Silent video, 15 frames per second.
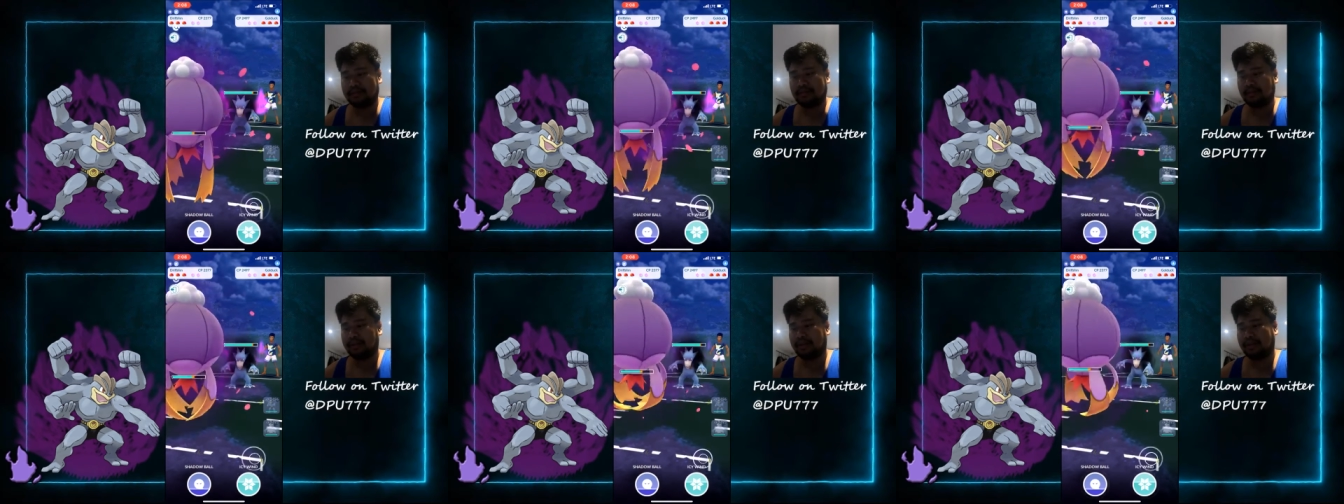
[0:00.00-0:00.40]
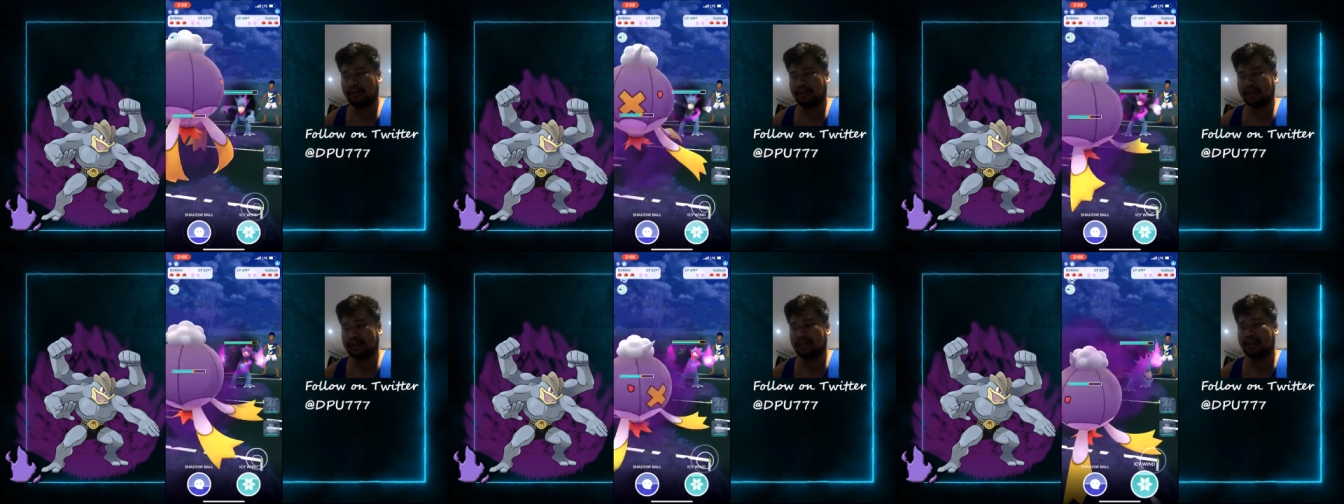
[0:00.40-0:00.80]

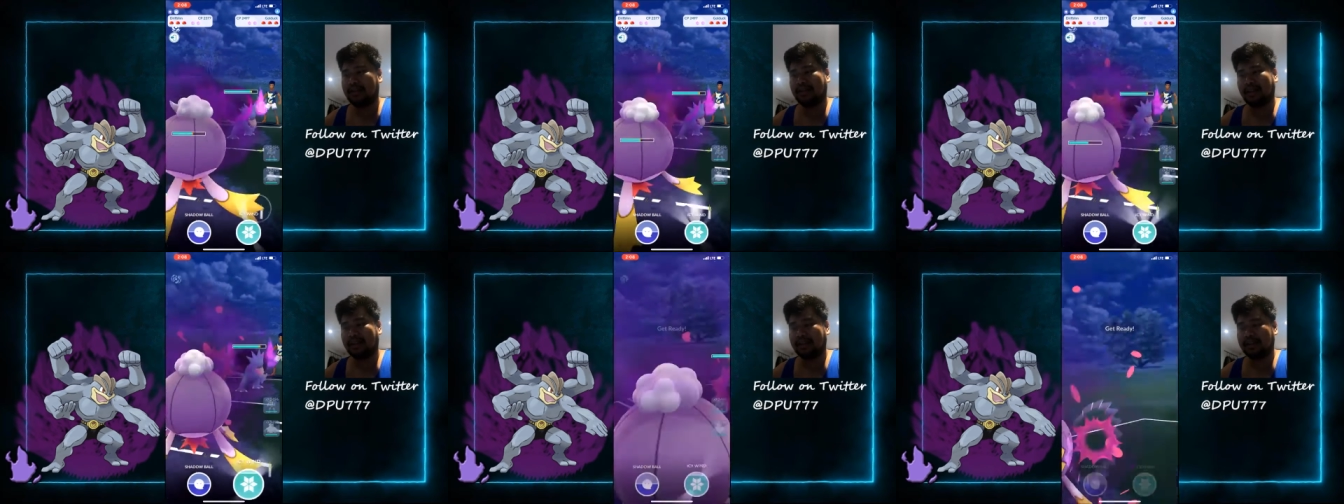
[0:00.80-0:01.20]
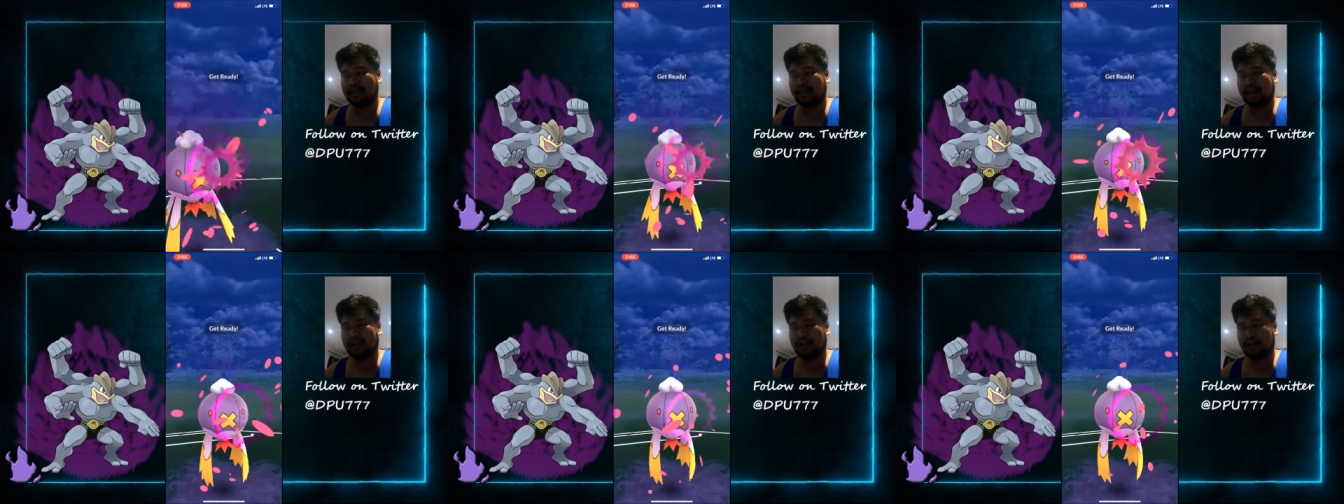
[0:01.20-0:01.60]
What? Okay, so
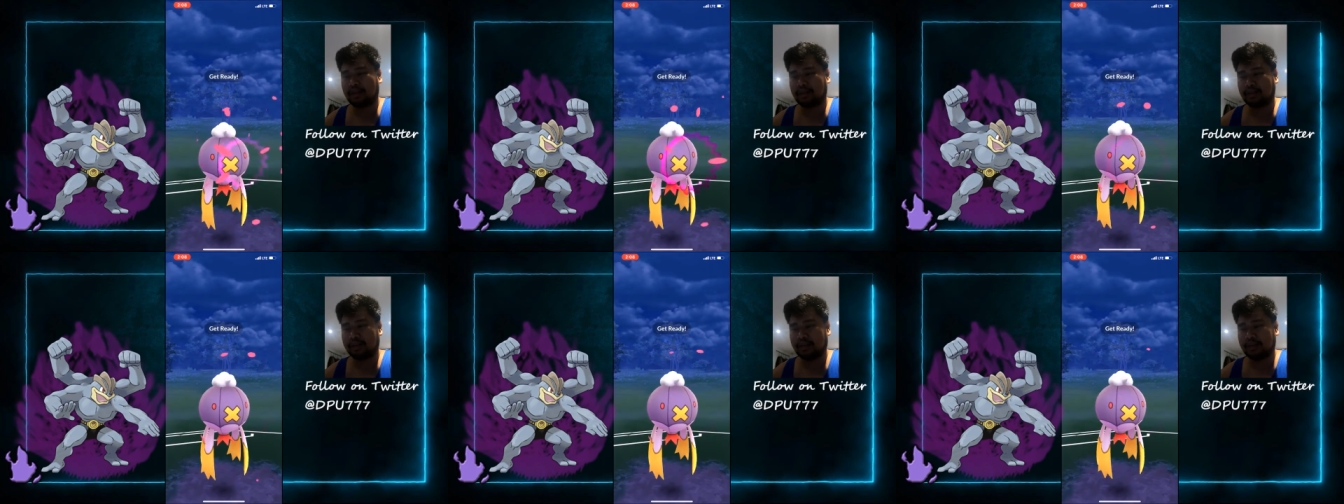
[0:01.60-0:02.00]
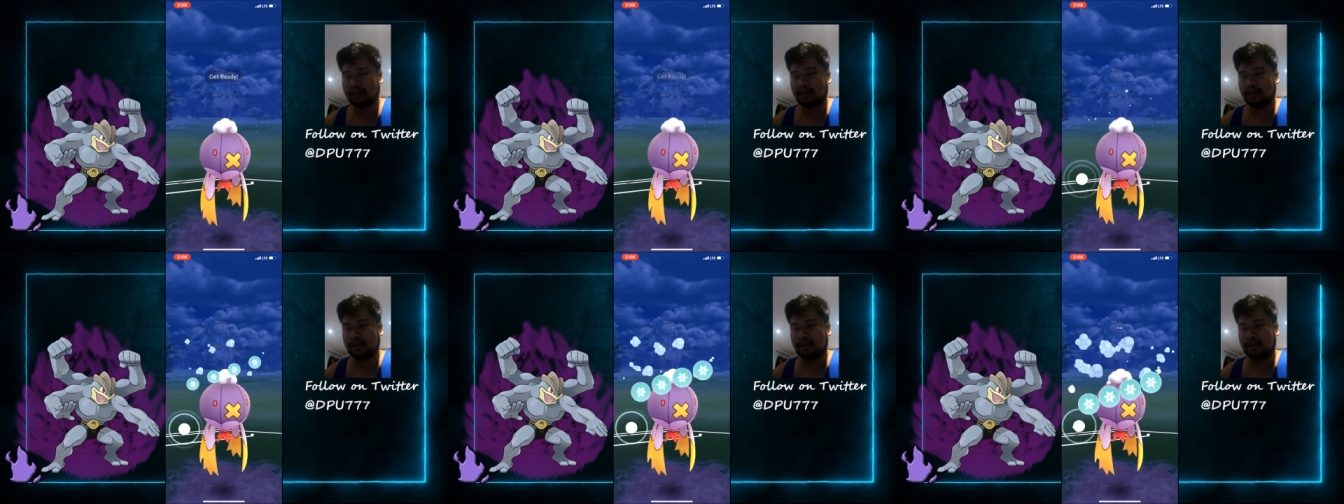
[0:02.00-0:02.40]
they have a
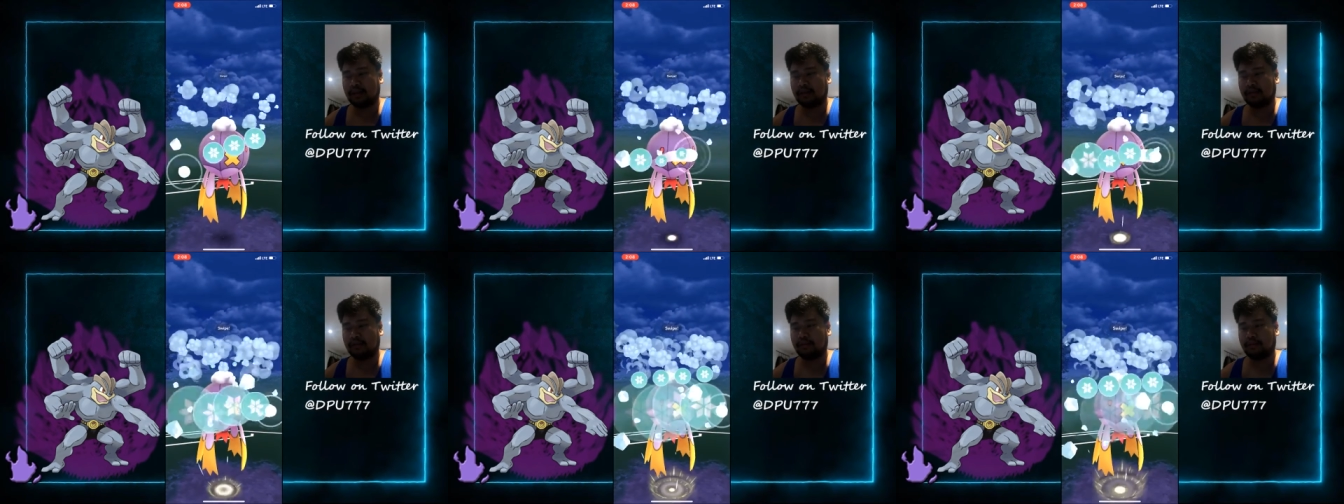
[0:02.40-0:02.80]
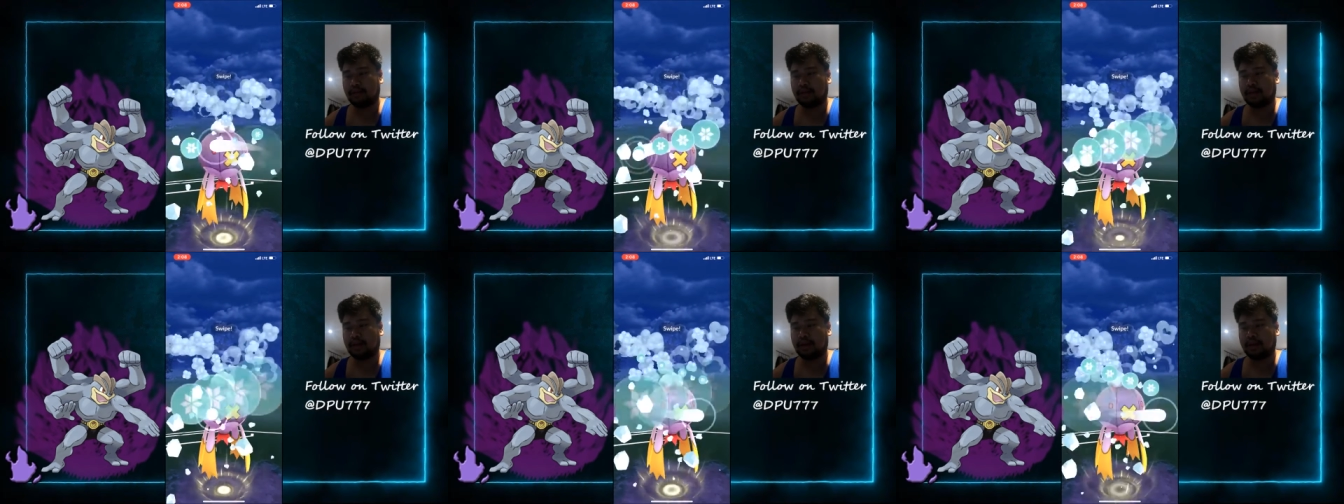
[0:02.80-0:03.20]
Golduck. I go
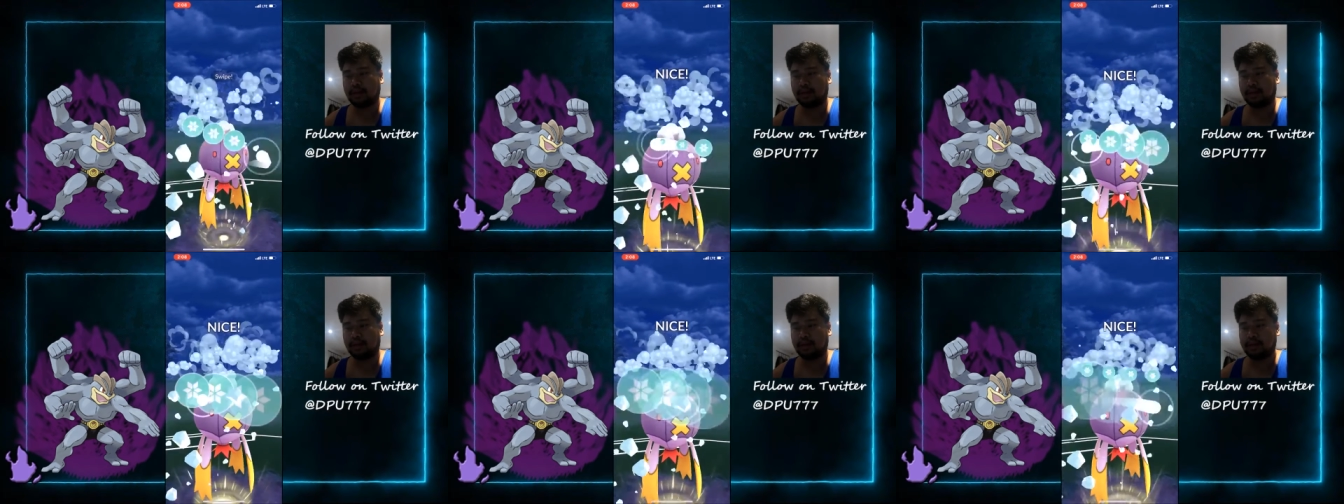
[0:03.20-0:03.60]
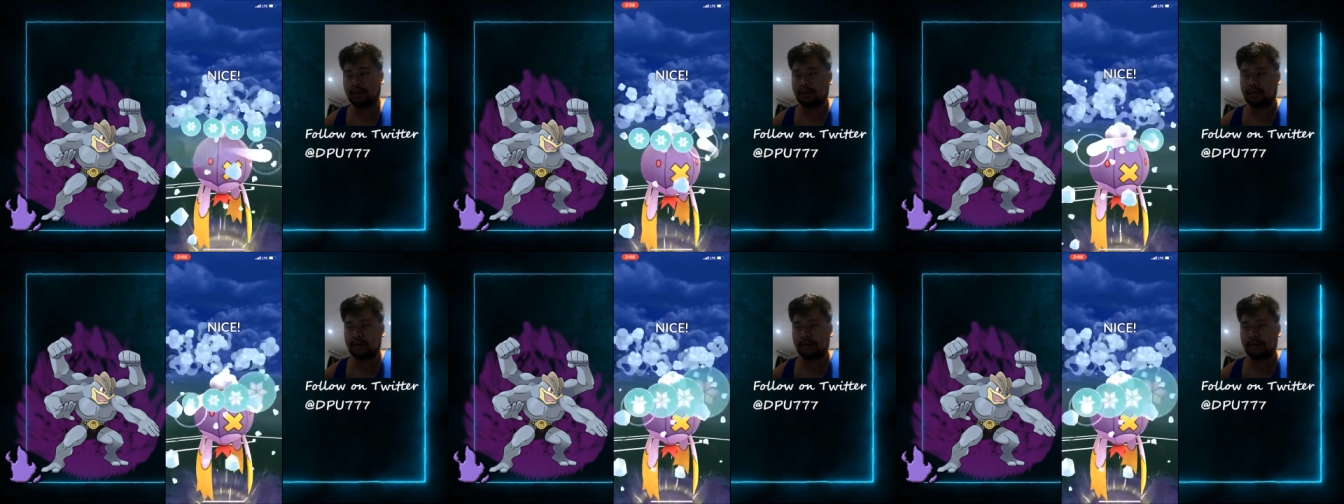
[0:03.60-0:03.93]
for Icy Wind.